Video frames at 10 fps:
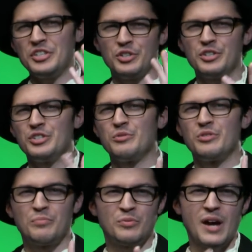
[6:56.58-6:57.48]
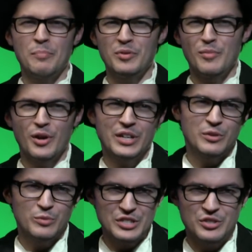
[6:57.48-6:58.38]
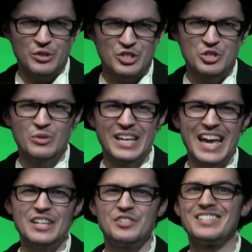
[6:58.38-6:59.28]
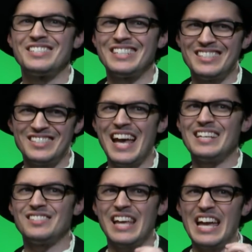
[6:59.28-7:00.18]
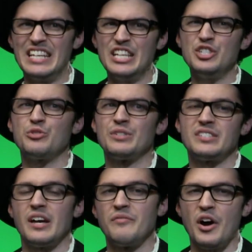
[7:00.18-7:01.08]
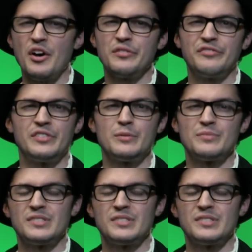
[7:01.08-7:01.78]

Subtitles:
sure to do the proper market research to gauge the success and interest of other films